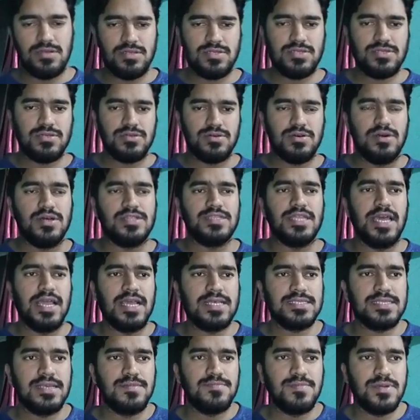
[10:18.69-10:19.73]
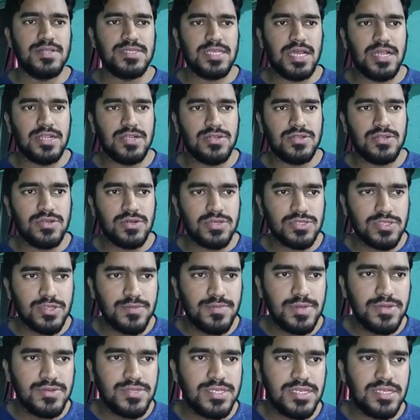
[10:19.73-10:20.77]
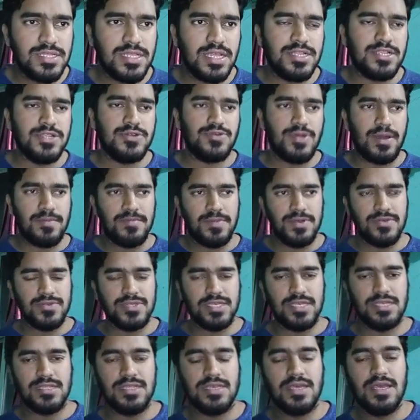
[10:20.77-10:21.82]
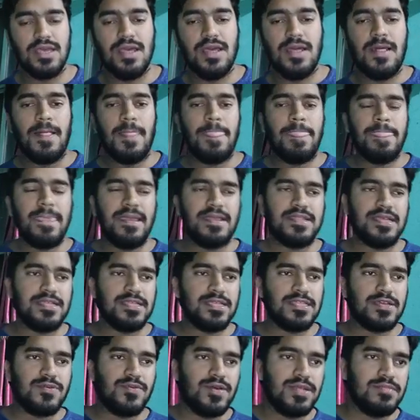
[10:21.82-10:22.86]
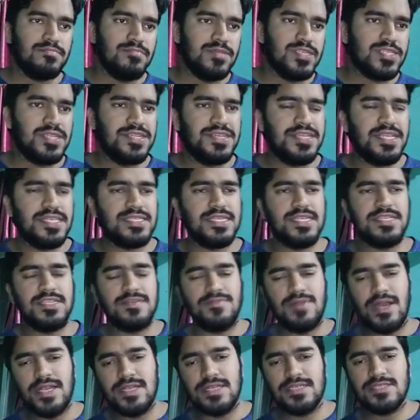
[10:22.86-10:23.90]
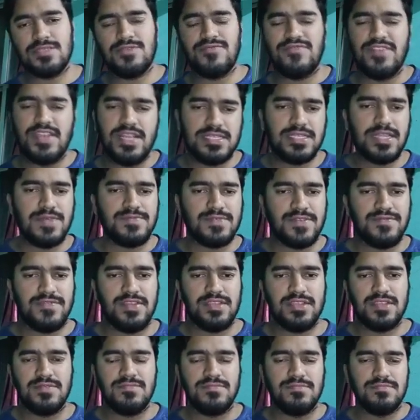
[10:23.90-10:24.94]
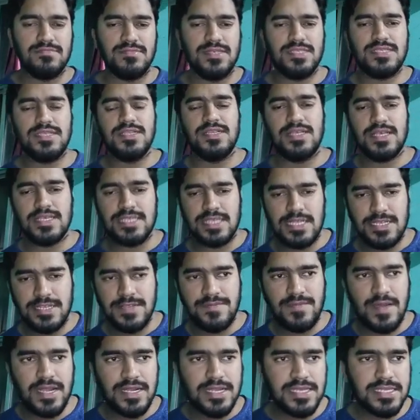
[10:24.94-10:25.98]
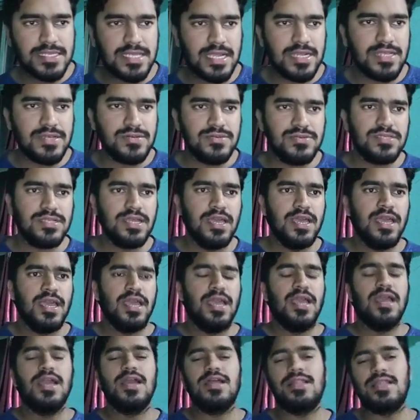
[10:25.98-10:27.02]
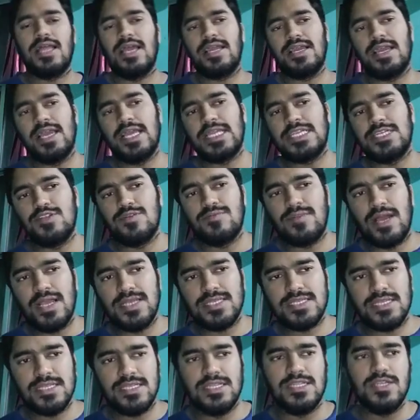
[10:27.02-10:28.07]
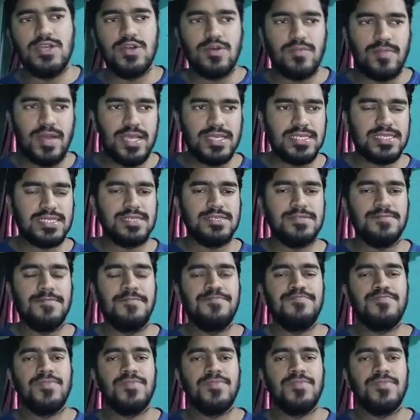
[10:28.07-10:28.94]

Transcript: So the examples are doxobucin and durambucin. And another one, miscellaneous antibiotics. So various types of miscellaneous antibiotics are used, like actinomycin, neomycin.